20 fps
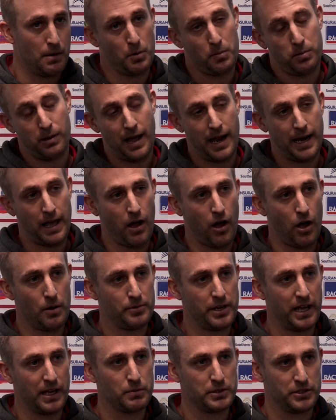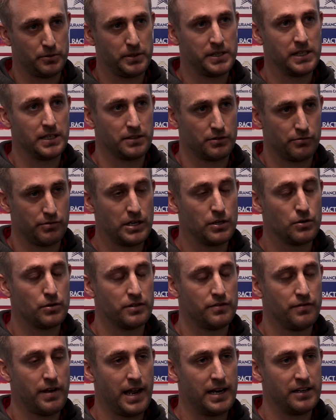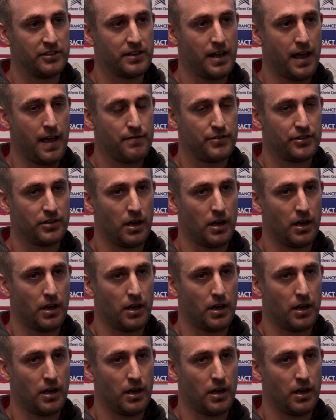We play on our home deck, which we think is a really good advantage to have.